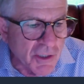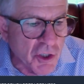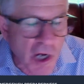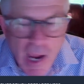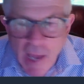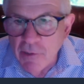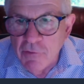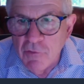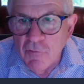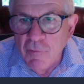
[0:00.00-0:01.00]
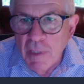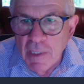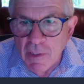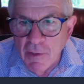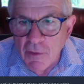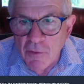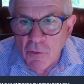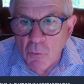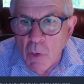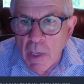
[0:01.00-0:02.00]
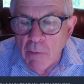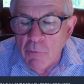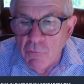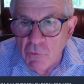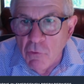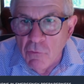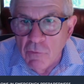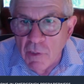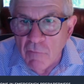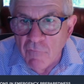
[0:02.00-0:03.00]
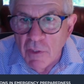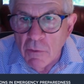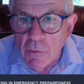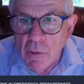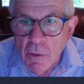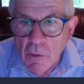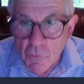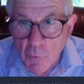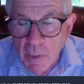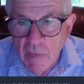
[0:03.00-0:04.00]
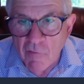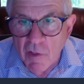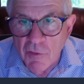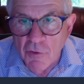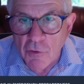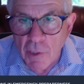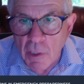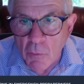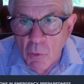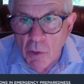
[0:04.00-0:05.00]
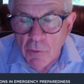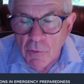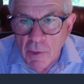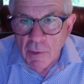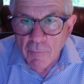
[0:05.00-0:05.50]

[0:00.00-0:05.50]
challenge of meeting the way it was used in the field because we give it a 30 year warranty.